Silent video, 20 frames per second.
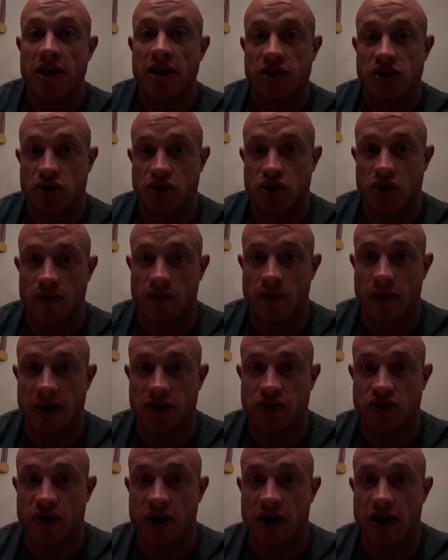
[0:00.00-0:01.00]
It's a tough way
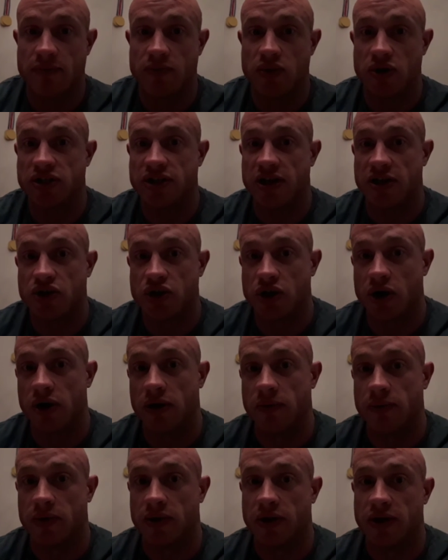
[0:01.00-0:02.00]
of training, but it's
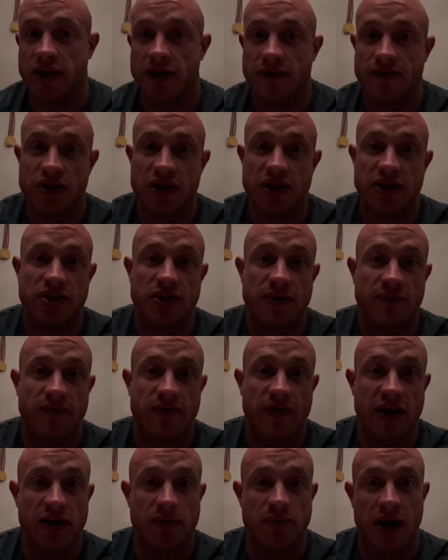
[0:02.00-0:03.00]
enjoyable. It gives you
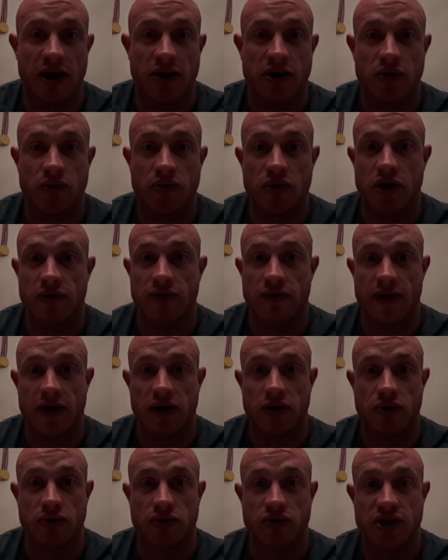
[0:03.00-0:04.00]
instant feedback. You'll know if you've
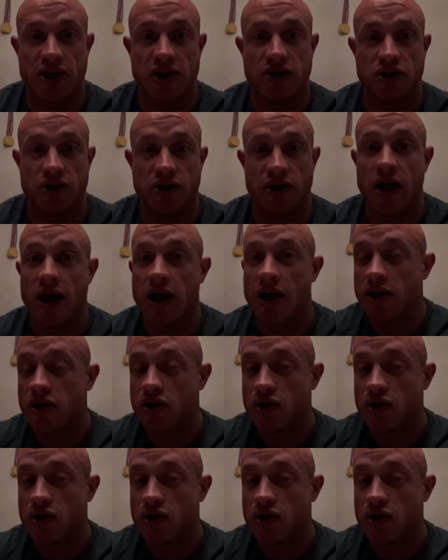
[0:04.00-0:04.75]
had a good session.